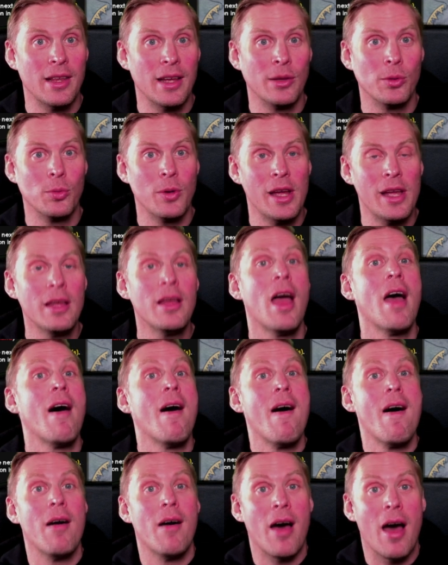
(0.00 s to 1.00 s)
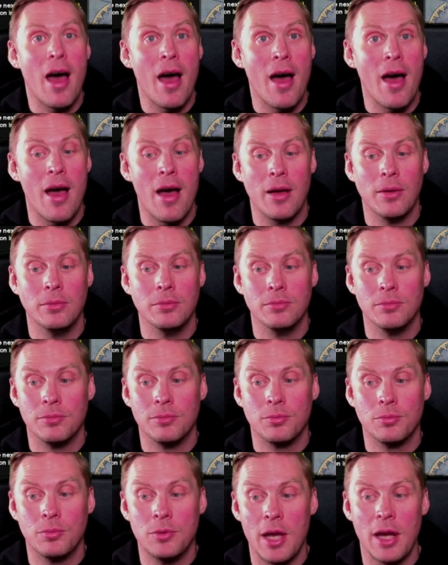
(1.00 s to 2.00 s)
anyway.
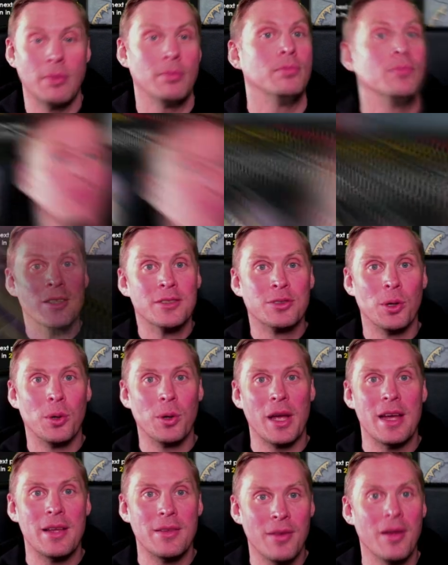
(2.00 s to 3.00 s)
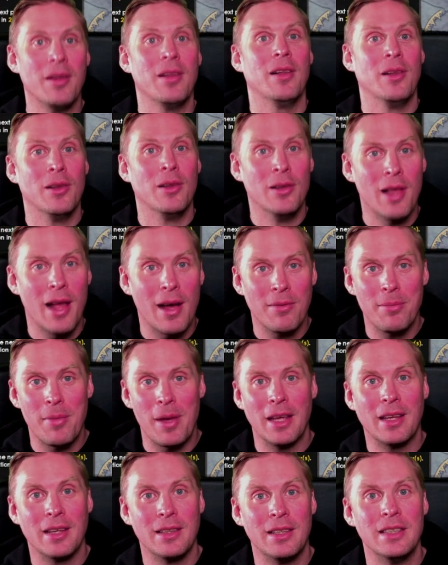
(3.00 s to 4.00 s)
Yeah, so again, love
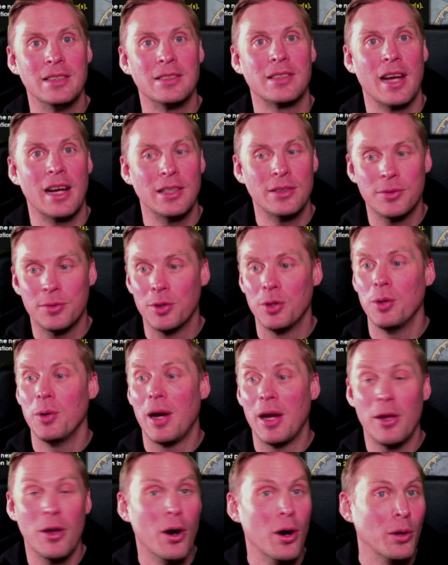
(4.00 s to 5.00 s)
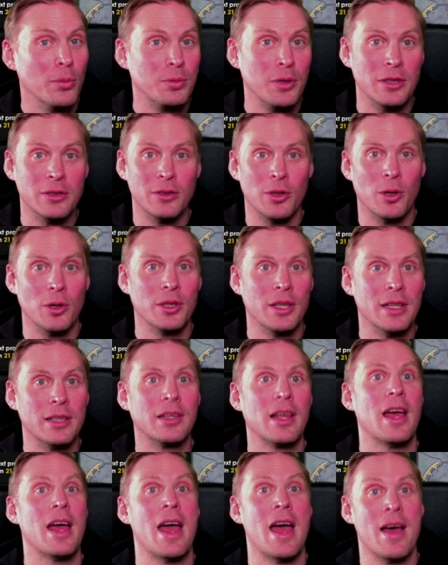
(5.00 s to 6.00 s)
making these guides for you. I hope you enjoyed it,
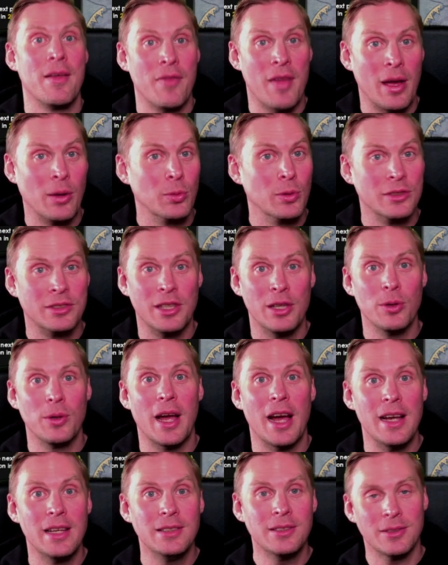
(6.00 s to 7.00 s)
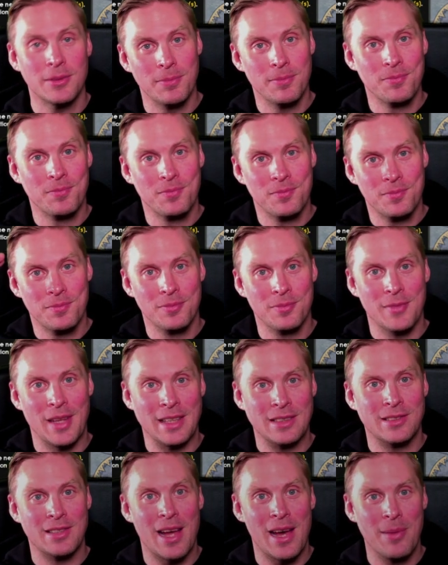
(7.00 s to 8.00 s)
and I will see you guys
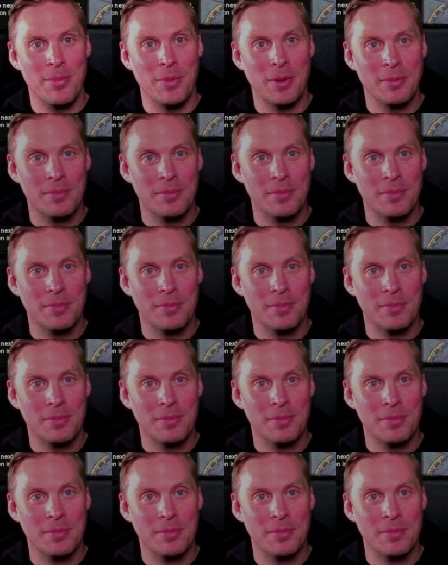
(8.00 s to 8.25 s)
next time.